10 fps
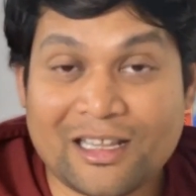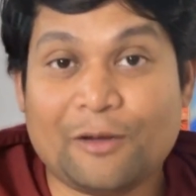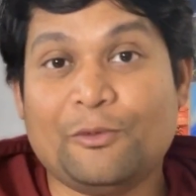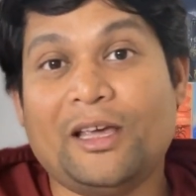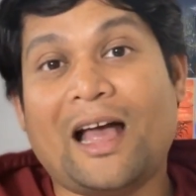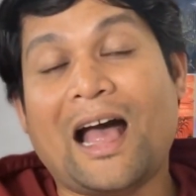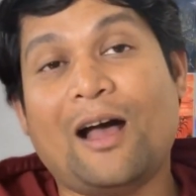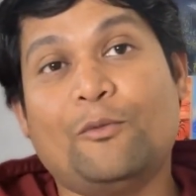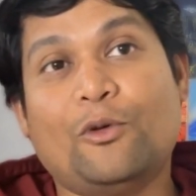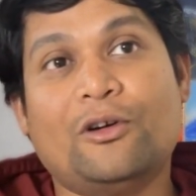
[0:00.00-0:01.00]
that we
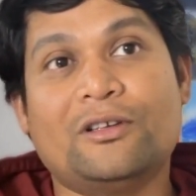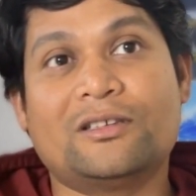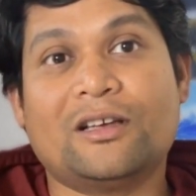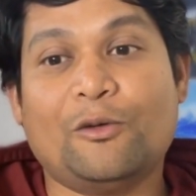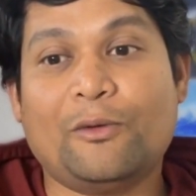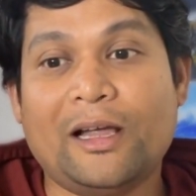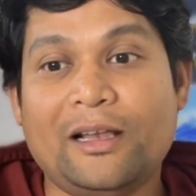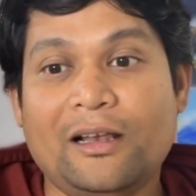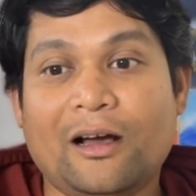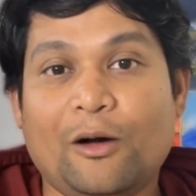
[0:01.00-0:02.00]
have was
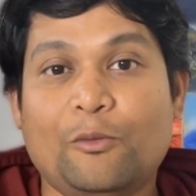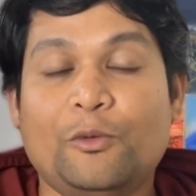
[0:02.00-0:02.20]
while